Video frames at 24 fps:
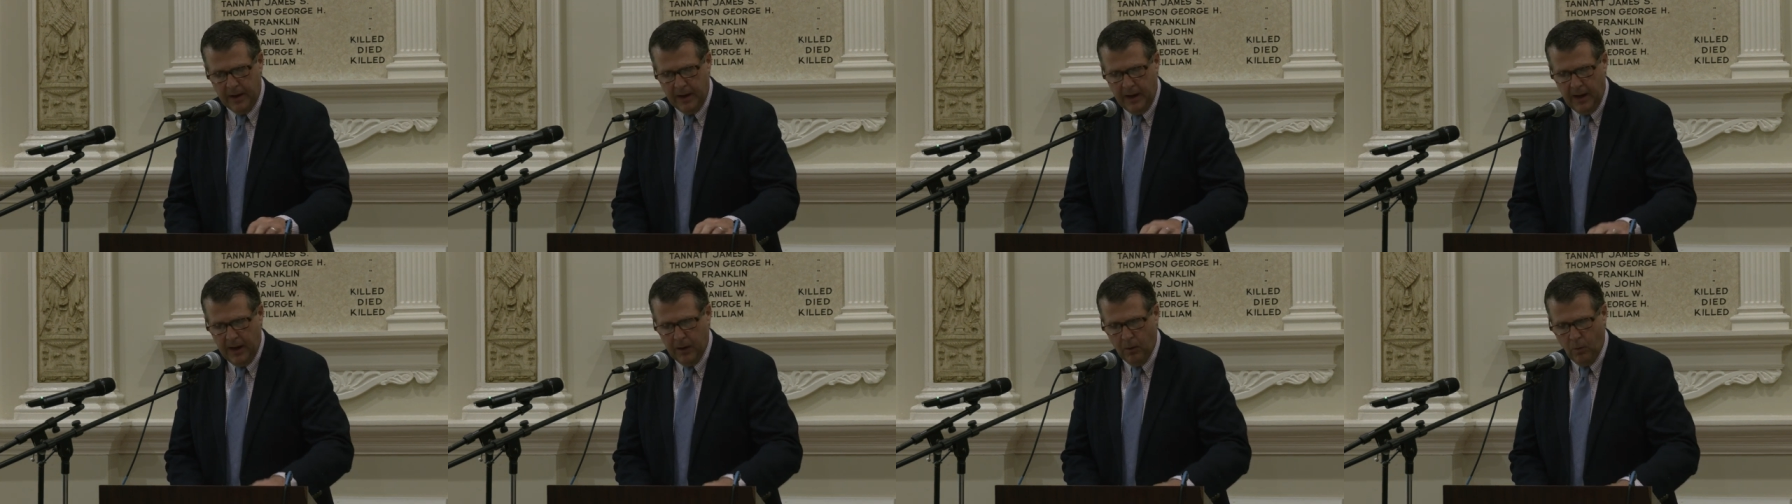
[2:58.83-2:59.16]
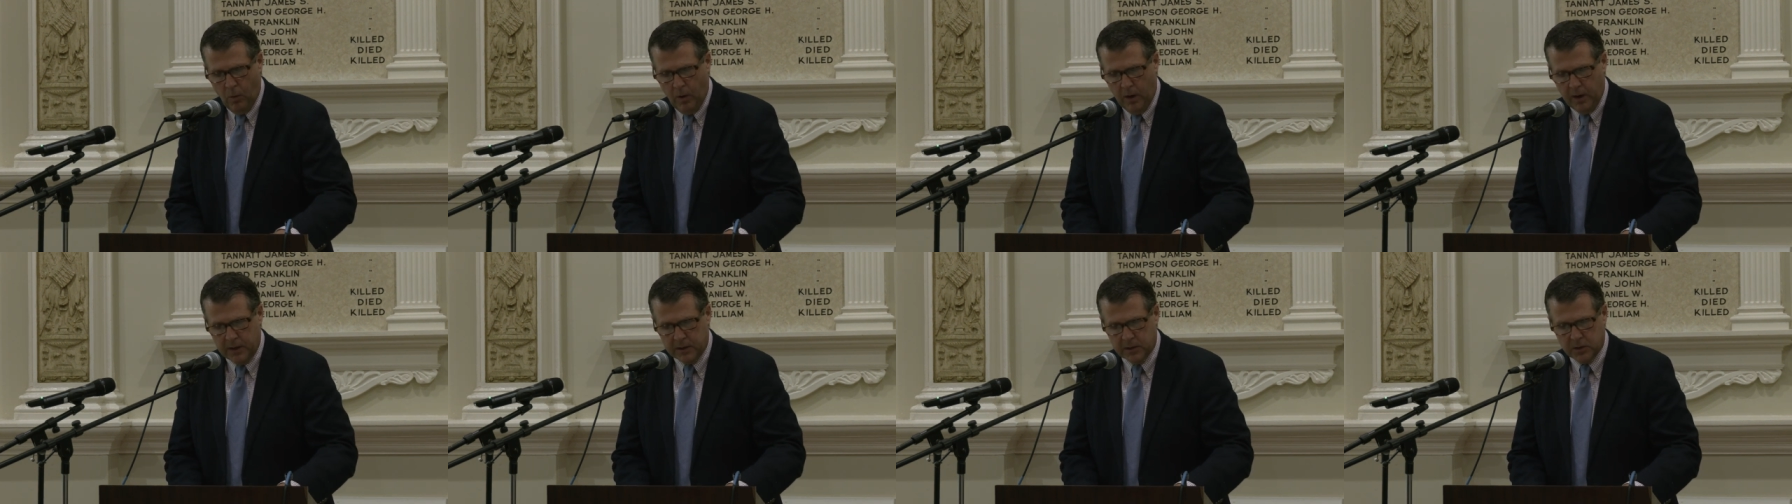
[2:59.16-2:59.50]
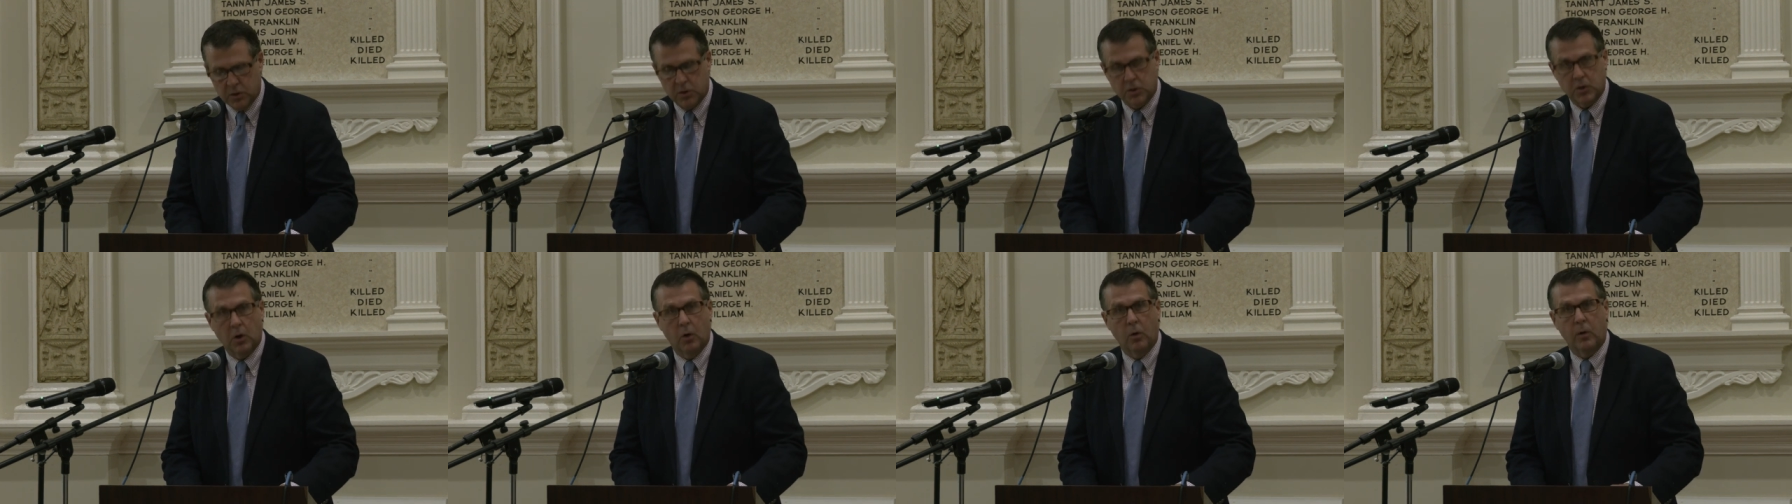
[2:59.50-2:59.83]
I, I wanted to
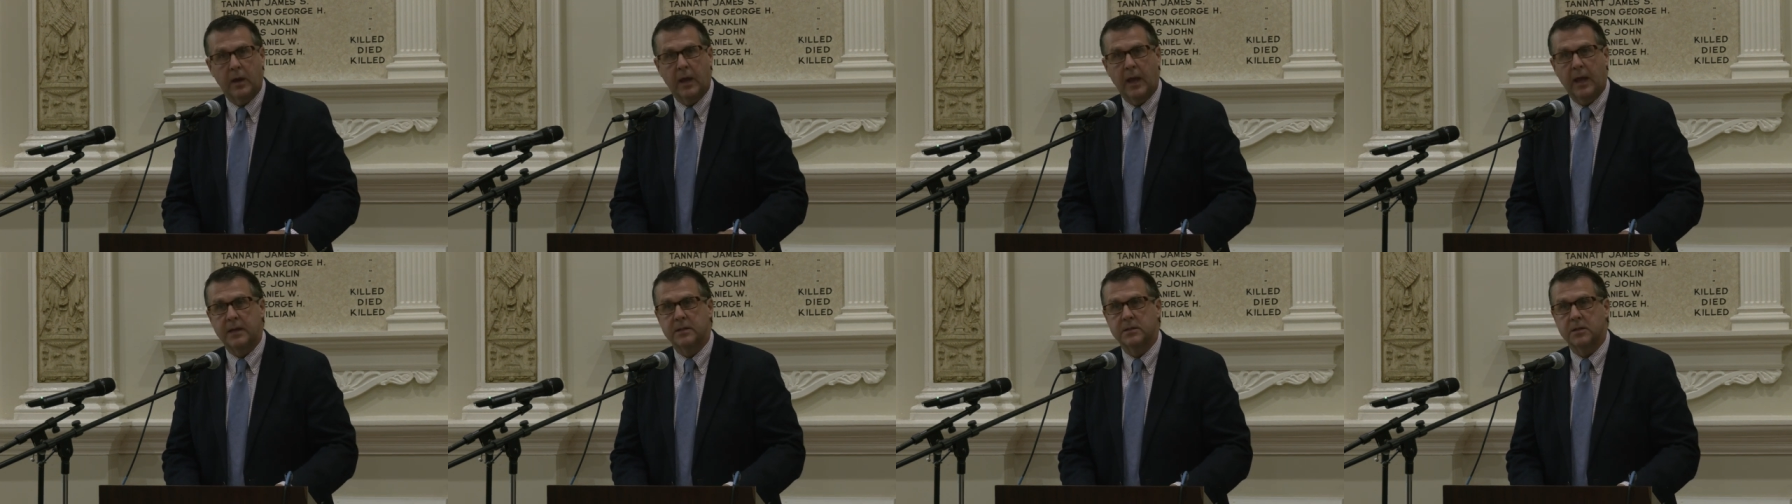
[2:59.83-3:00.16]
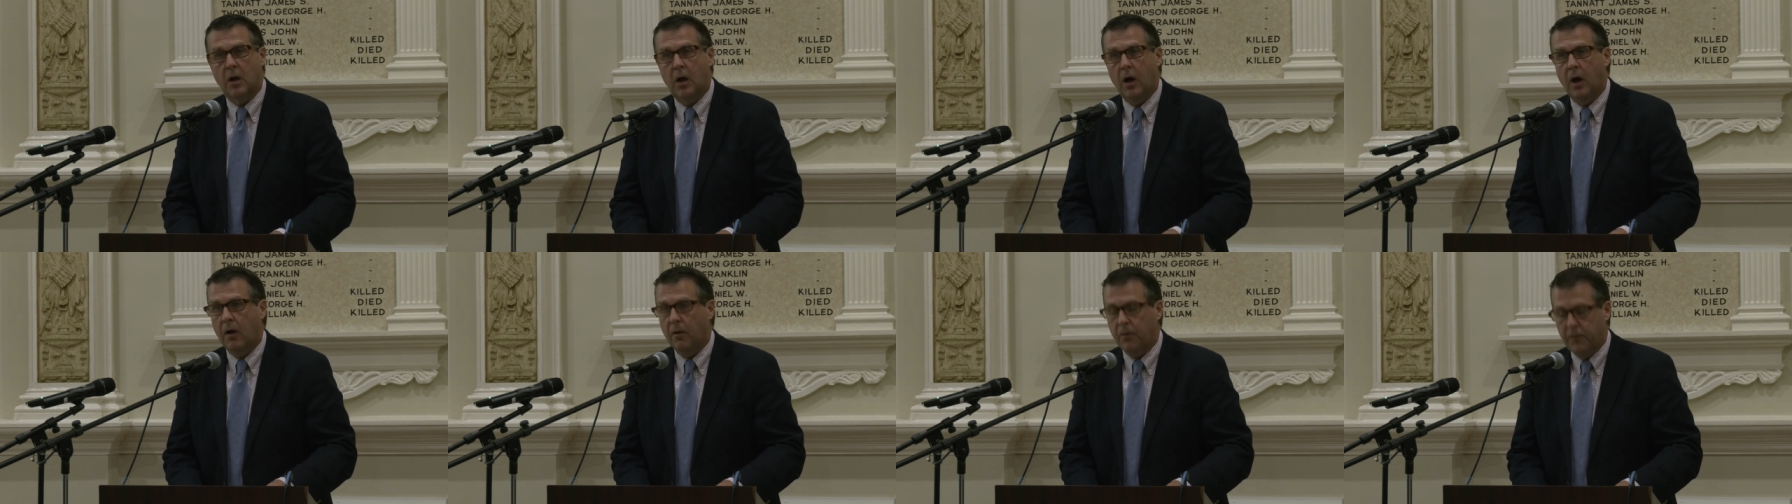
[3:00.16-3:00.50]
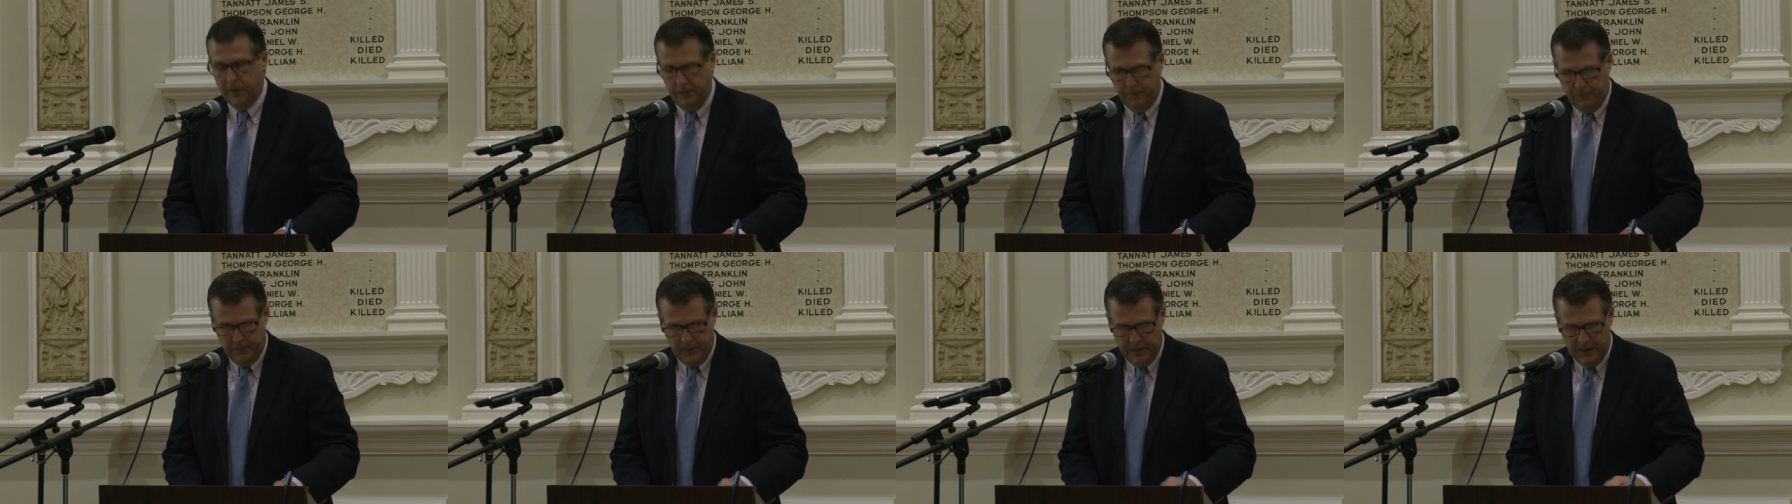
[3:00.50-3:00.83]
showcase all
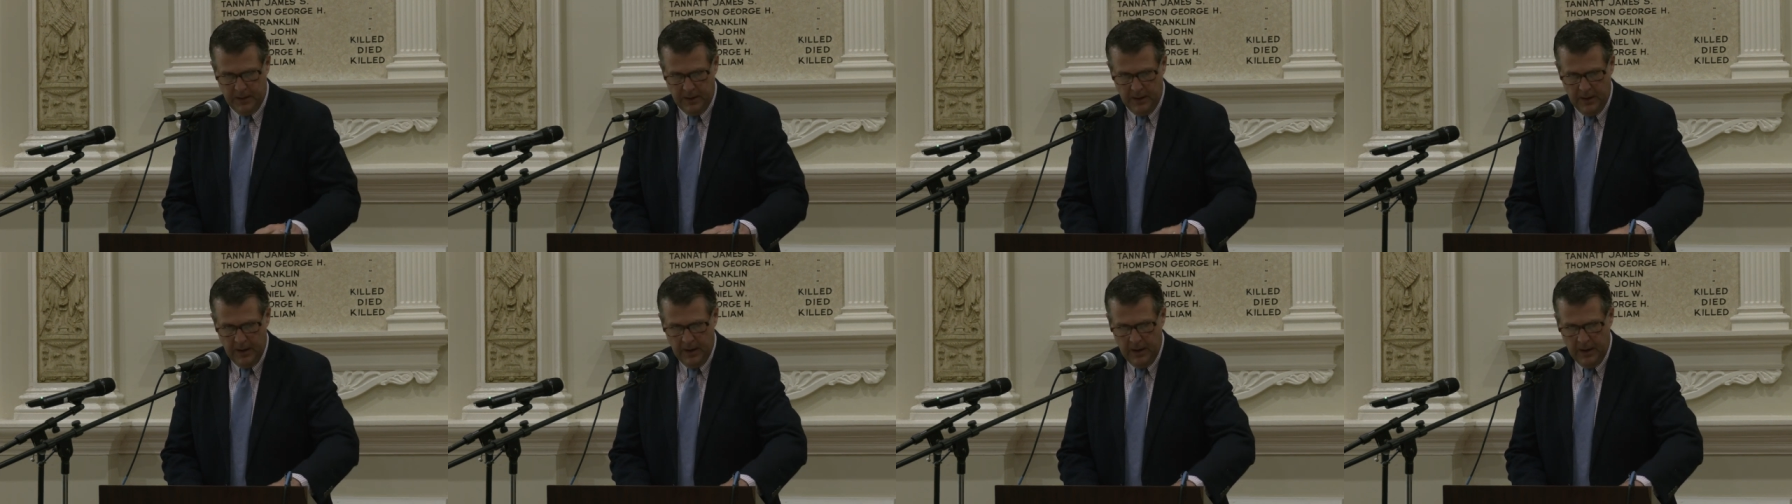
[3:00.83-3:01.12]
different